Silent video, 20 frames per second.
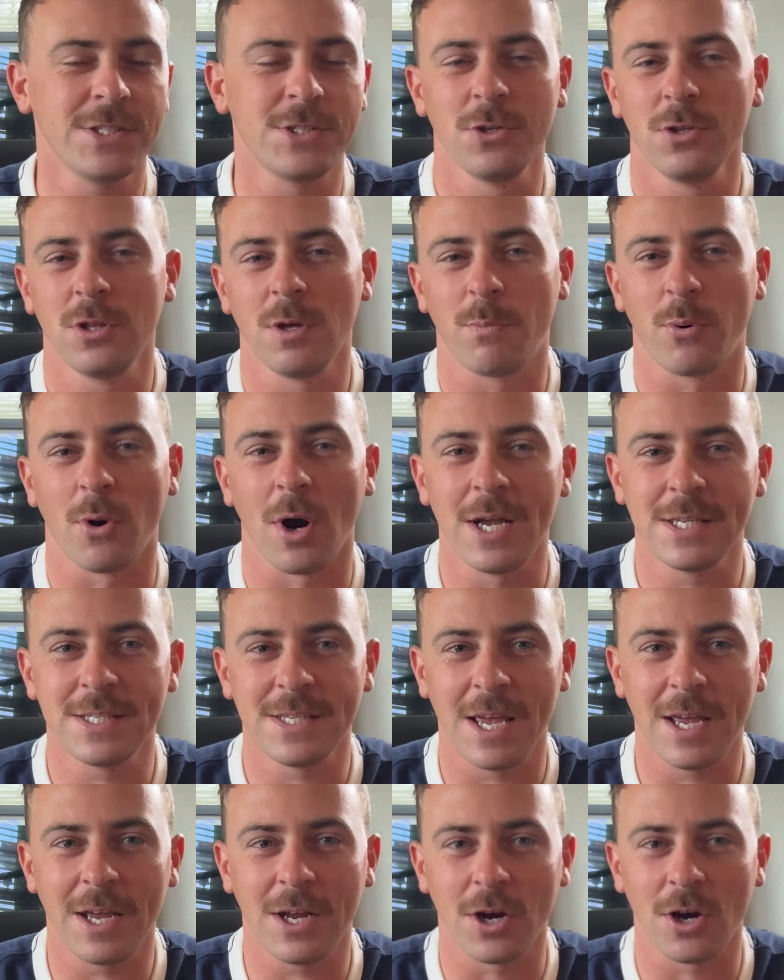do the price
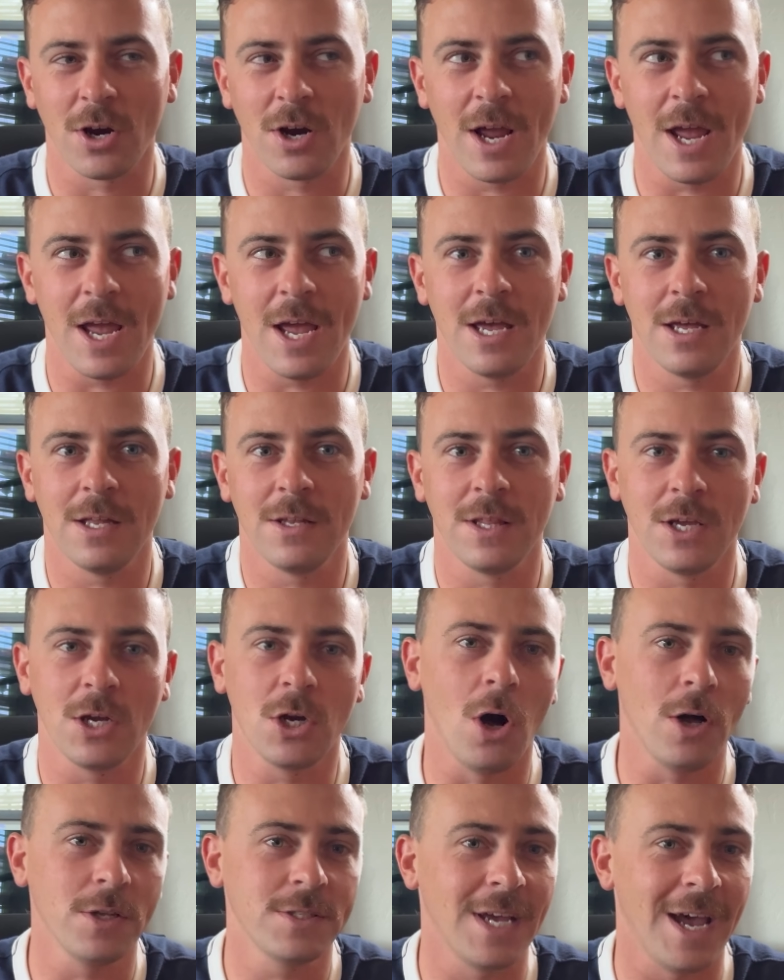anchor and the
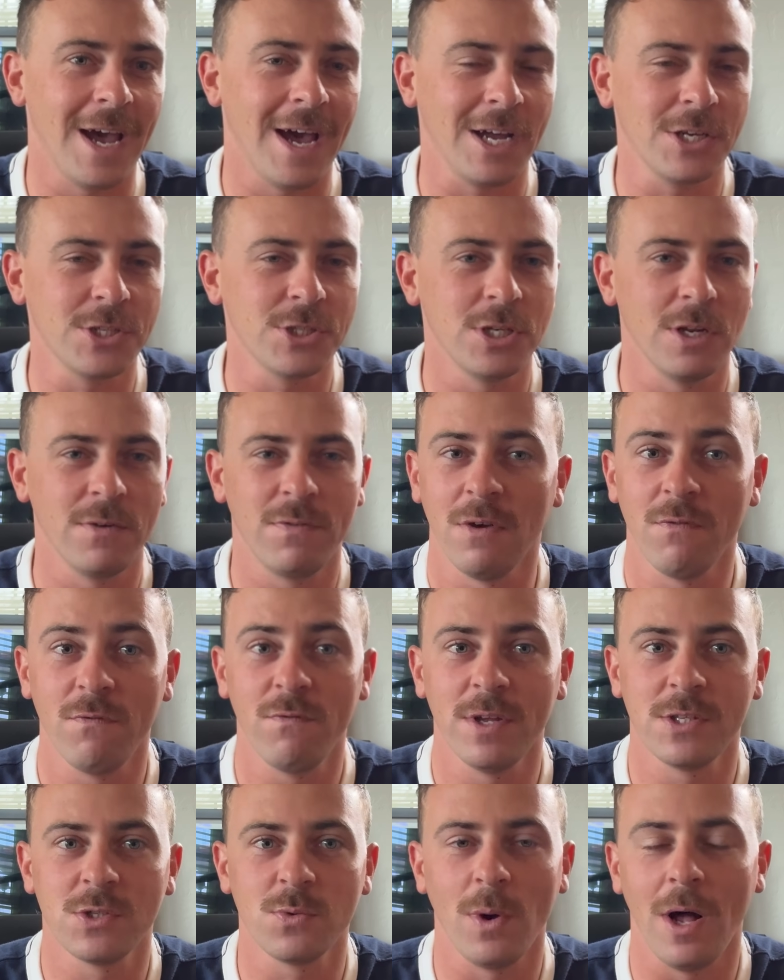call to action if it
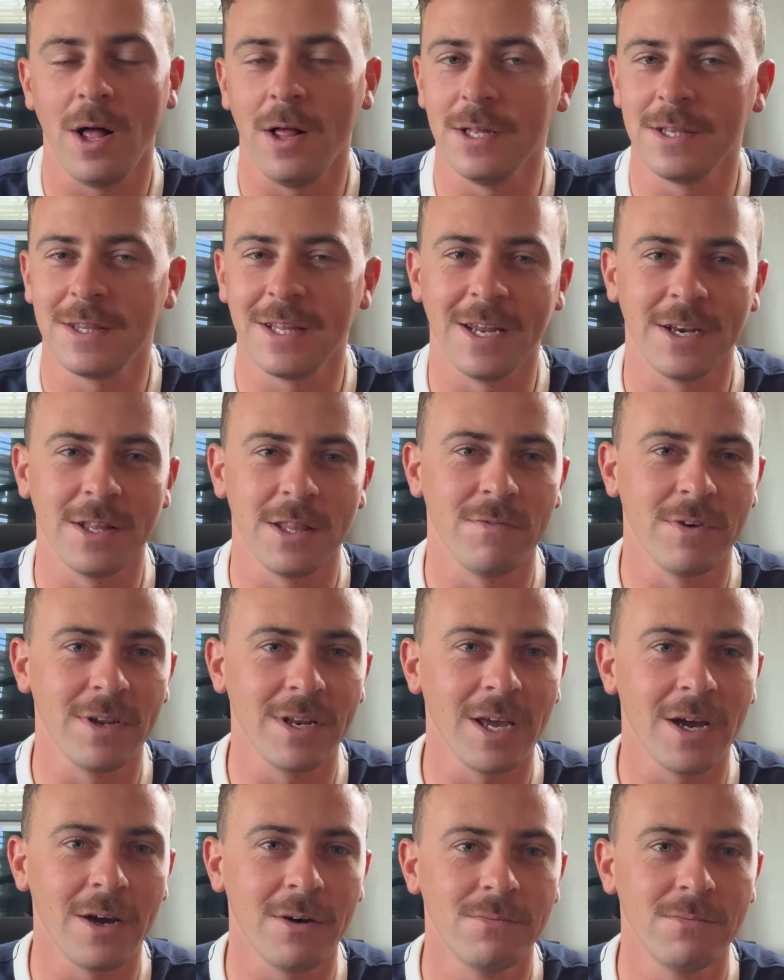fits well at the end of the video.